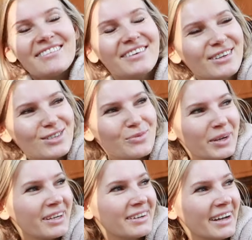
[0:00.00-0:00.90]
feels
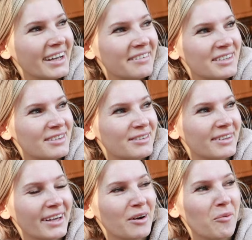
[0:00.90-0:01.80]
weird not having
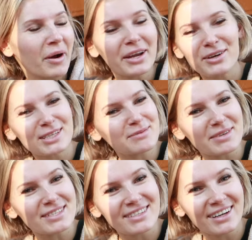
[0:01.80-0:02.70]
like a white
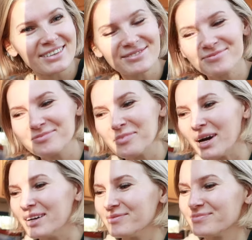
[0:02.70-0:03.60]
Christmas, you know?
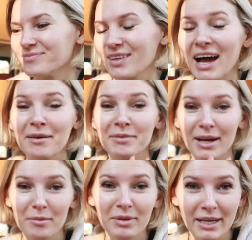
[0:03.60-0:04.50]
But I'm not
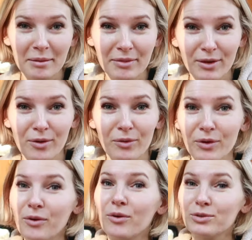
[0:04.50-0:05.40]
complaining about the cold. The
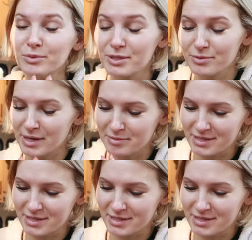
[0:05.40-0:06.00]
cold we do not